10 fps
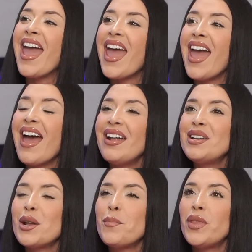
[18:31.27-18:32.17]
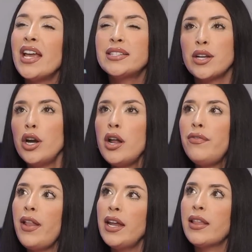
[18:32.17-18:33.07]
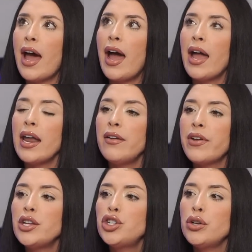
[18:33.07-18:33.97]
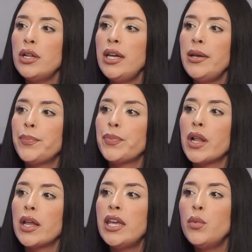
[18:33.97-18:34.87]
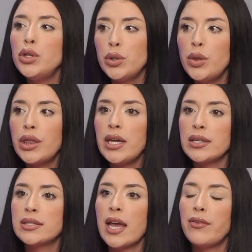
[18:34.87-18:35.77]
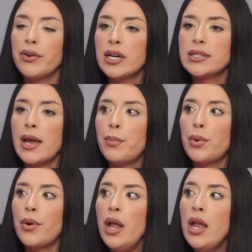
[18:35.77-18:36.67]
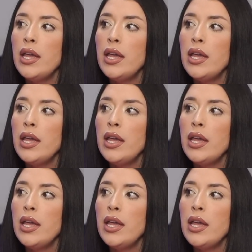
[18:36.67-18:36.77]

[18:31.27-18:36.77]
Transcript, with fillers: and it started off like that, and eventually he would do things like, for example,